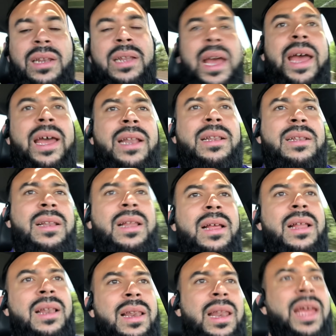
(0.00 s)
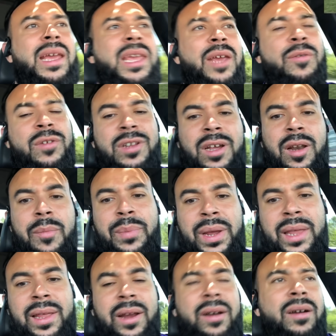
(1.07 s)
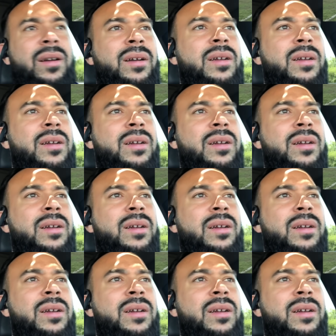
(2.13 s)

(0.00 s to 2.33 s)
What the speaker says: that Lecky was gonna be there,